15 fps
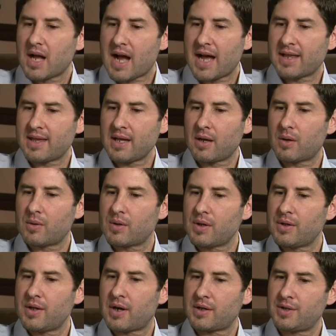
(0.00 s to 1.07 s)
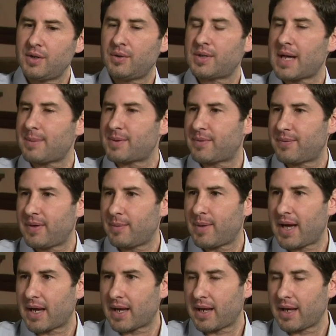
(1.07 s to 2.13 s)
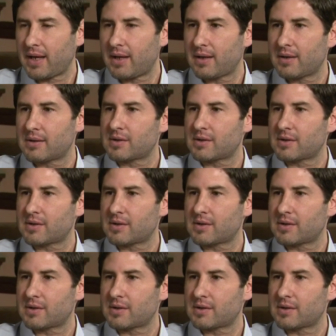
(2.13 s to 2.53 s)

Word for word: I think there are two types of feedback I get.